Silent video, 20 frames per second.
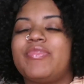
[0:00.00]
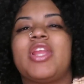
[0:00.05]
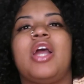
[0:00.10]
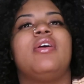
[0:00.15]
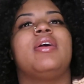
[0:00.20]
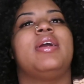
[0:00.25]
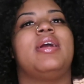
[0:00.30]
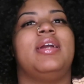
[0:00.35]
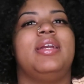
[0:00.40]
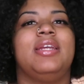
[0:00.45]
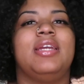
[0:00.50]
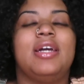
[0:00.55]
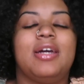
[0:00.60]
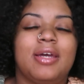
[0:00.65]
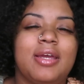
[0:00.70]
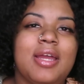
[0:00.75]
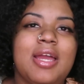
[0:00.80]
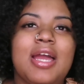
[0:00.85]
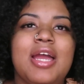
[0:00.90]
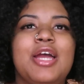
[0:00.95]
Okay,
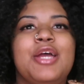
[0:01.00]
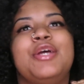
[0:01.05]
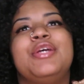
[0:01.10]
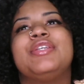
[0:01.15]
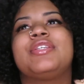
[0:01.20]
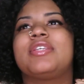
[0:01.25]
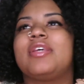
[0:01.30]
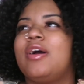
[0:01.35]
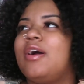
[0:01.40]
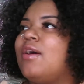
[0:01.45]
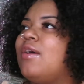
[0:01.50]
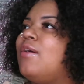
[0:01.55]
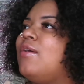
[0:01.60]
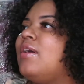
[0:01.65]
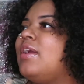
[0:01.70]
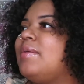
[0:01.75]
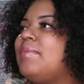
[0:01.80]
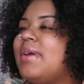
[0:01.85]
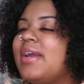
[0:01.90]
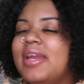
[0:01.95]
yeah. So
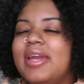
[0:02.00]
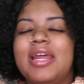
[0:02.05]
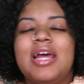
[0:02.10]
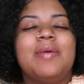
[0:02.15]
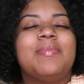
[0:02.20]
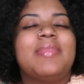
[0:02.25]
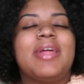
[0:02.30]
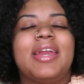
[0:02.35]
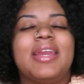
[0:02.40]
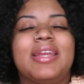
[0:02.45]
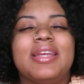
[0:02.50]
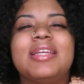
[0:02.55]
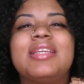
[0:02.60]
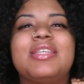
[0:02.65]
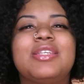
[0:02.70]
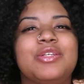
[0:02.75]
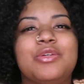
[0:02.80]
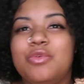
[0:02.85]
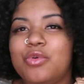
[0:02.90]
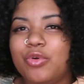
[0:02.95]
in my head, I'm like,
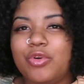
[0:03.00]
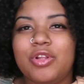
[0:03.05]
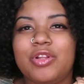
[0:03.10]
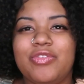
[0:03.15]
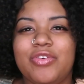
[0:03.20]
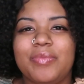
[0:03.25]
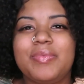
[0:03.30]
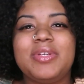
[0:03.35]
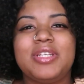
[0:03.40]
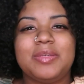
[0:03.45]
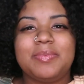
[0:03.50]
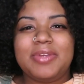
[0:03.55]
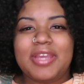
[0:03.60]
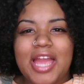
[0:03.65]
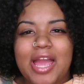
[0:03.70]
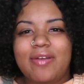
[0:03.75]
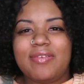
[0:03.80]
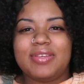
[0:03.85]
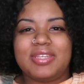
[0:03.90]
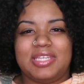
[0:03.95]
it's too early for me to be
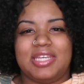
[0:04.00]
having